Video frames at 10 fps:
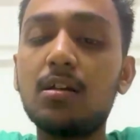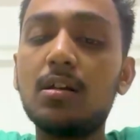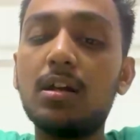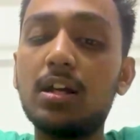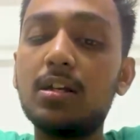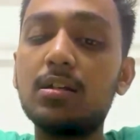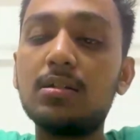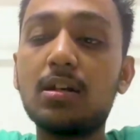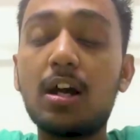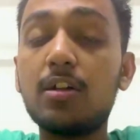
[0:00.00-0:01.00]
and
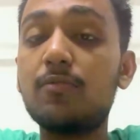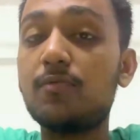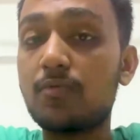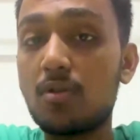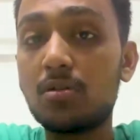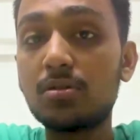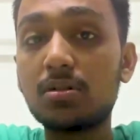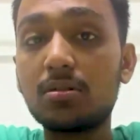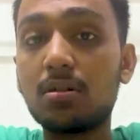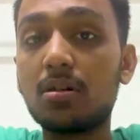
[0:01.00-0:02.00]
I
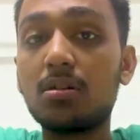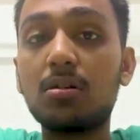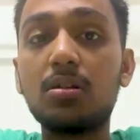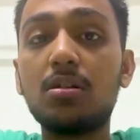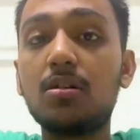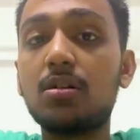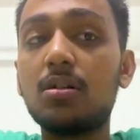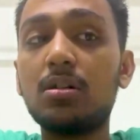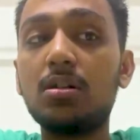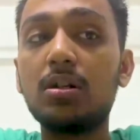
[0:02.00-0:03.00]
was
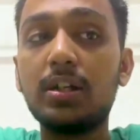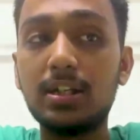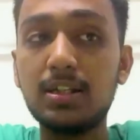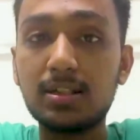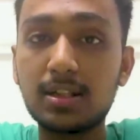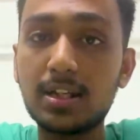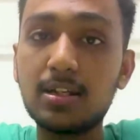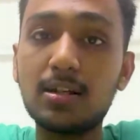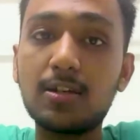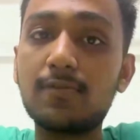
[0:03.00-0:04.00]

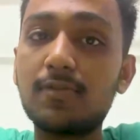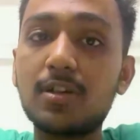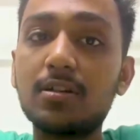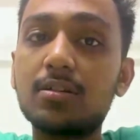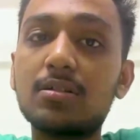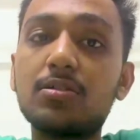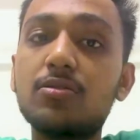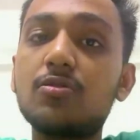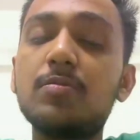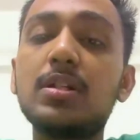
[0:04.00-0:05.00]
insanely fear
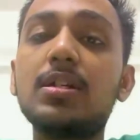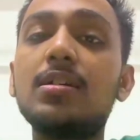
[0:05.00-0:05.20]
to be